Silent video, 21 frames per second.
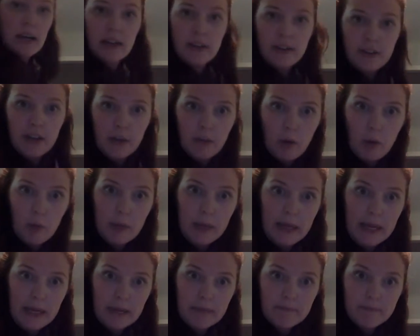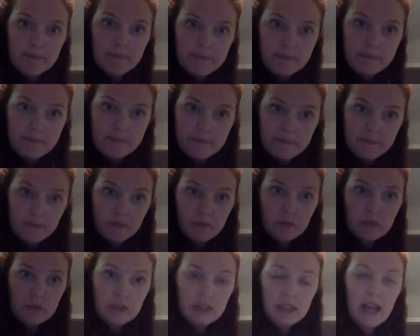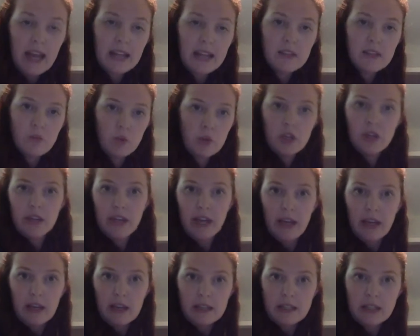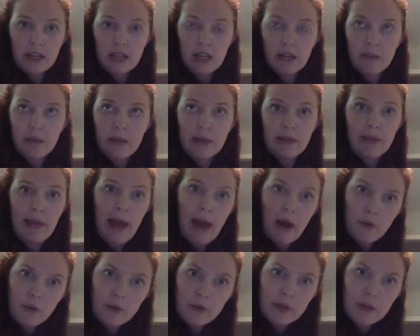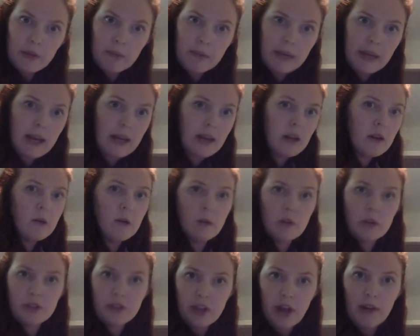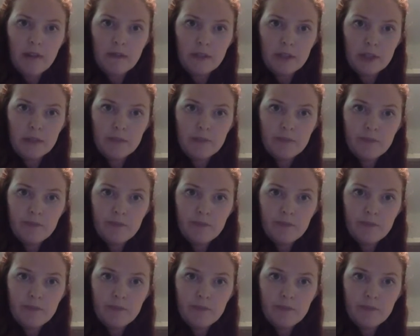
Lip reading: Double P. What do you think? Is it going to be louder than piano or softer?